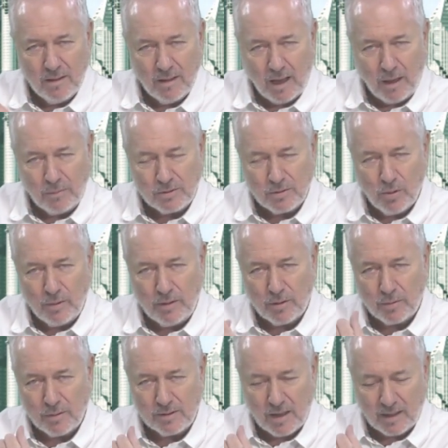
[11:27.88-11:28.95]
I was going to
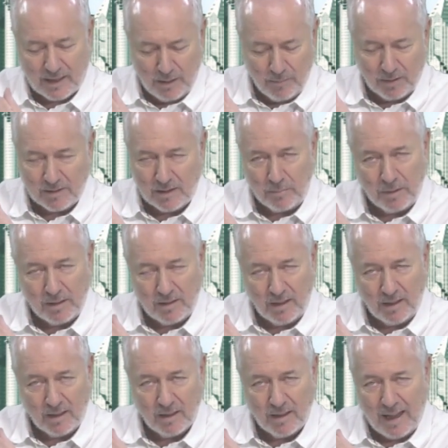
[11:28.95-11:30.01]
resign? Que iba a
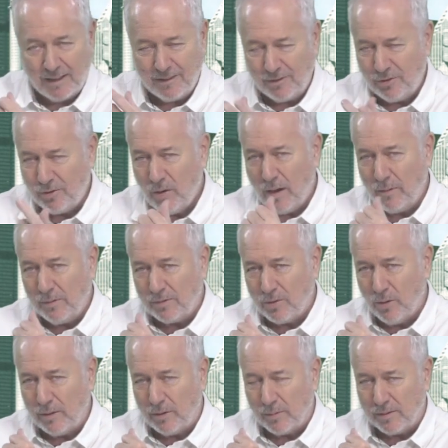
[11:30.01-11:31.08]
dimitir. How did you know I was
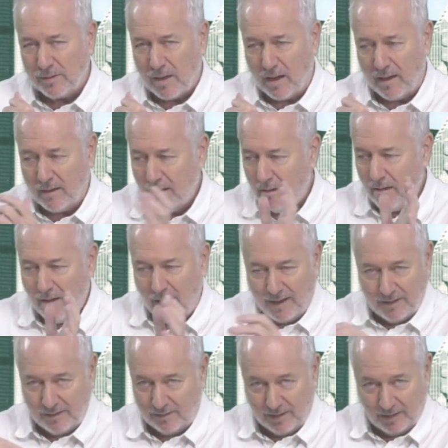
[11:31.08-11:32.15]
going to resign? I
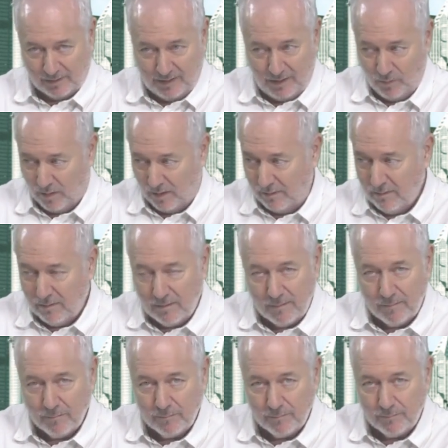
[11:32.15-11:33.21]
didn't tell anyone
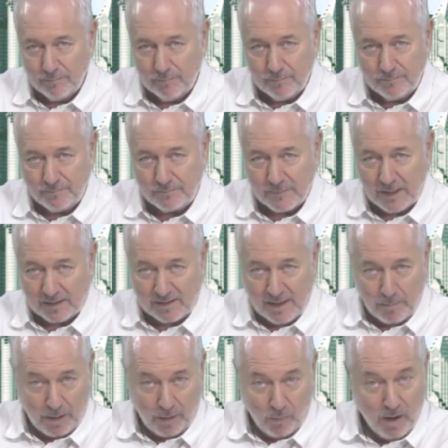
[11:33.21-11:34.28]

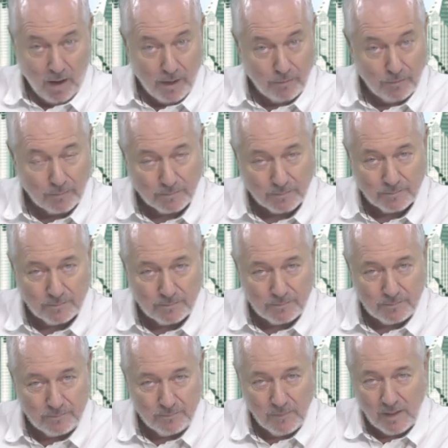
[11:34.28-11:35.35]
except my wife.
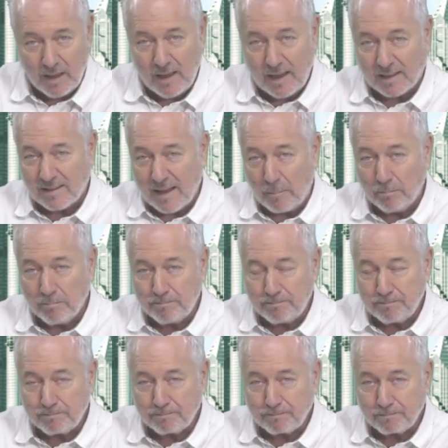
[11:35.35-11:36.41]
Except,
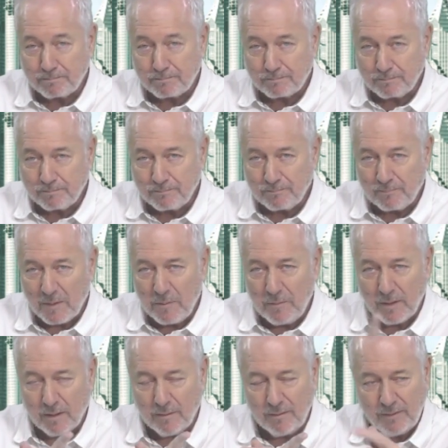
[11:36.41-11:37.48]

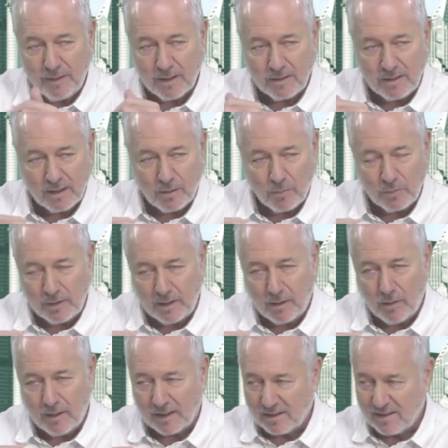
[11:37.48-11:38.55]
fíjate cómo
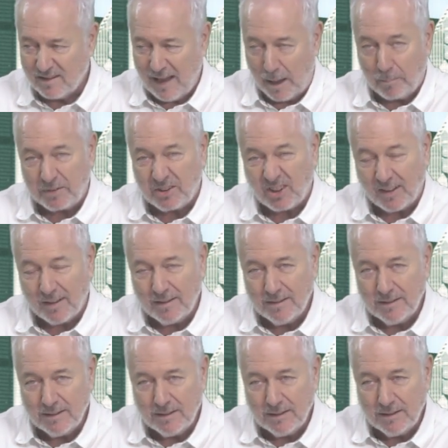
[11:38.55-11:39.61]
digo, except.
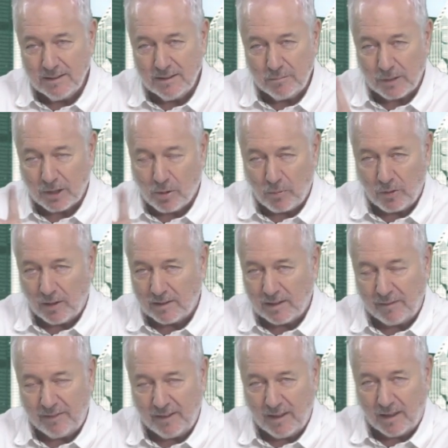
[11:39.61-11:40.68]
Me como la
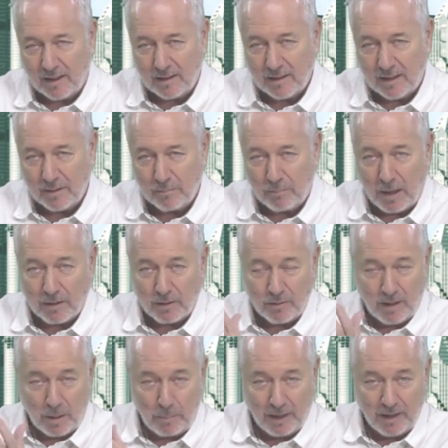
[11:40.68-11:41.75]
T final, paro en
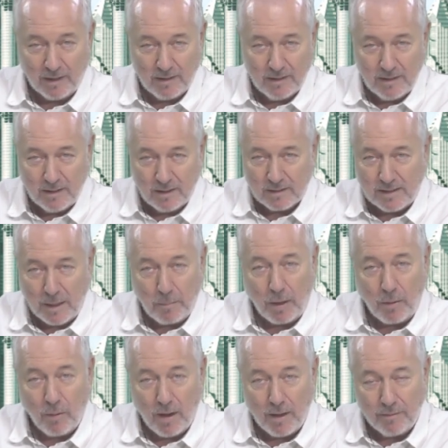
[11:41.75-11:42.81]
la P. Except my
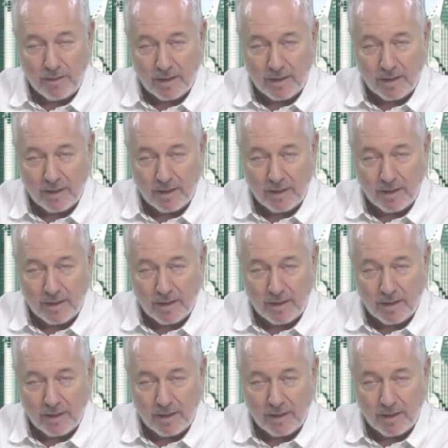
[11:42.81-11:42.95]
wife.